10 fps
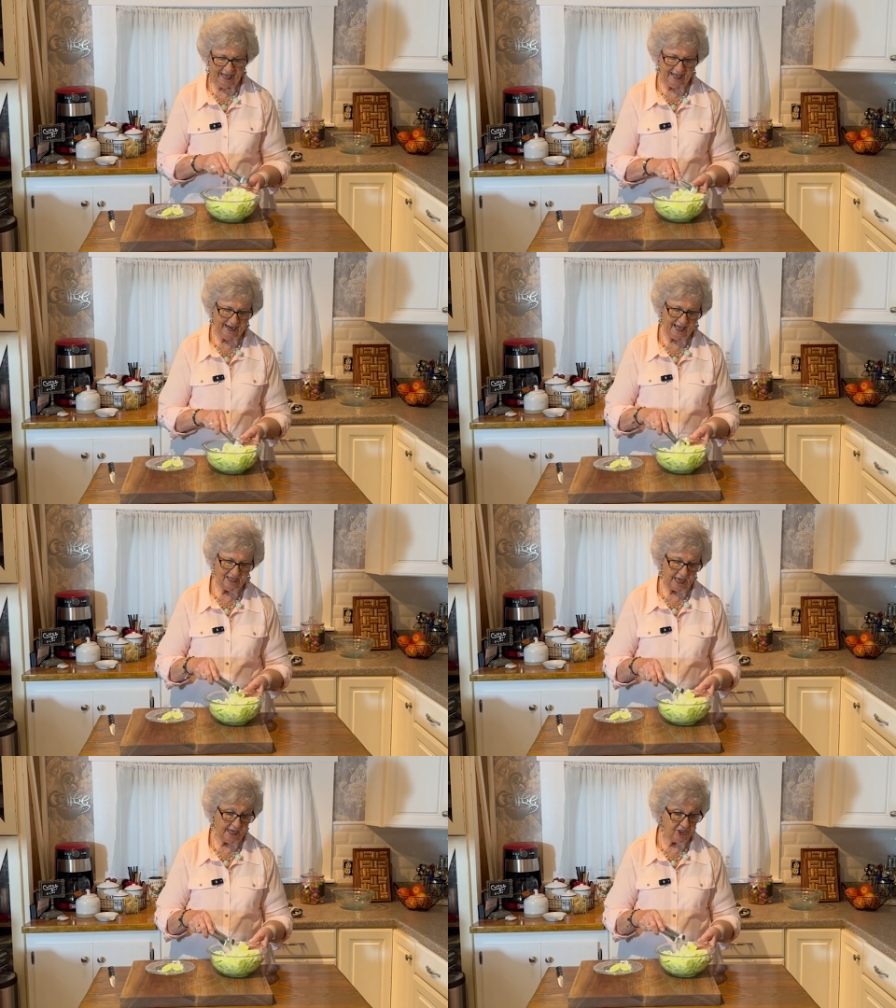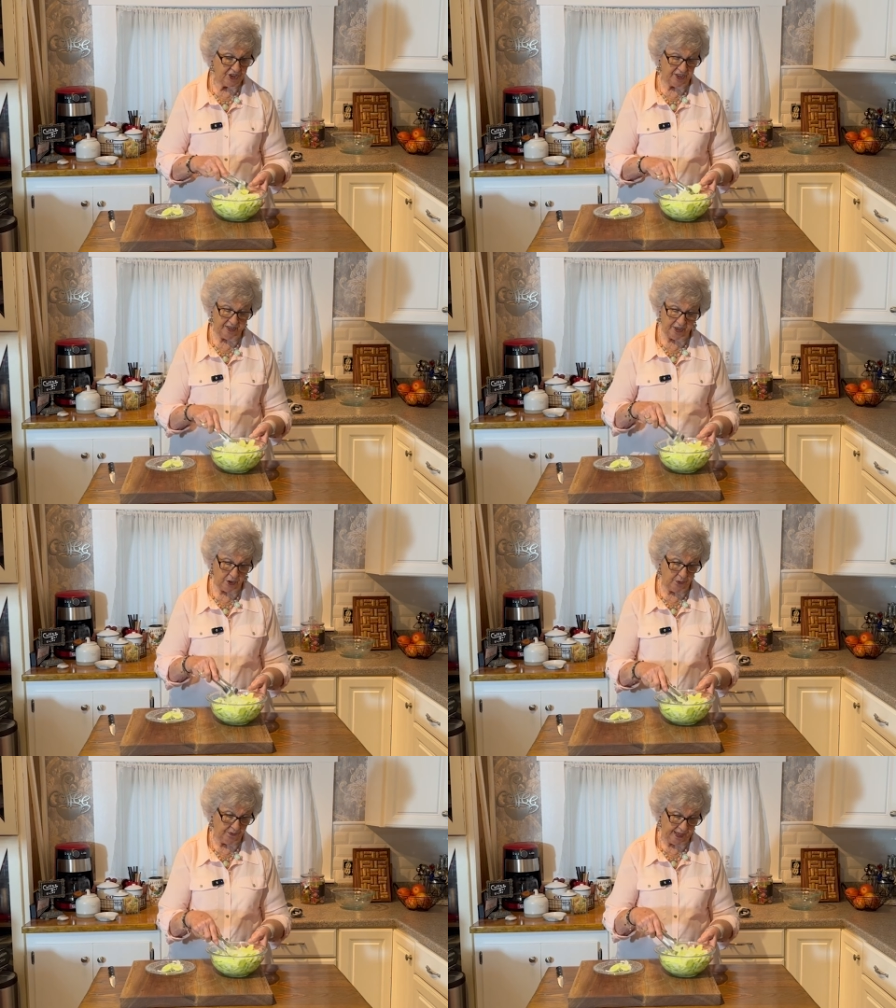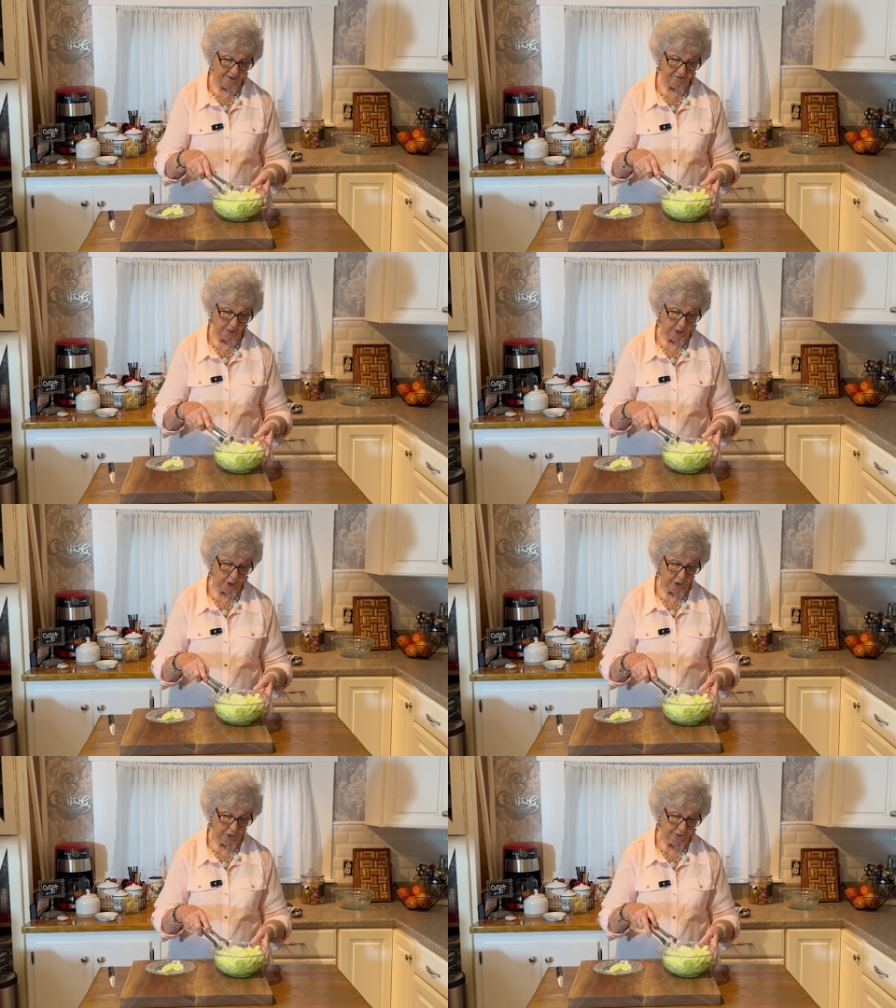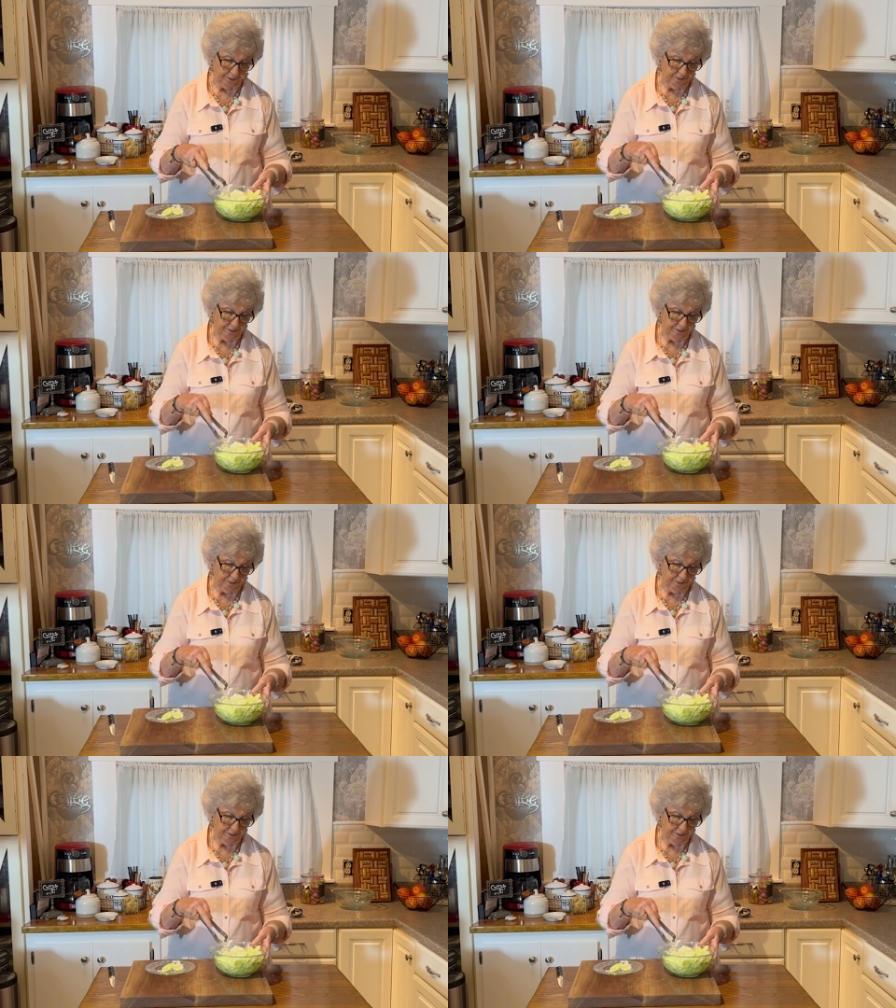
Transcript: and I, I should have known that from her.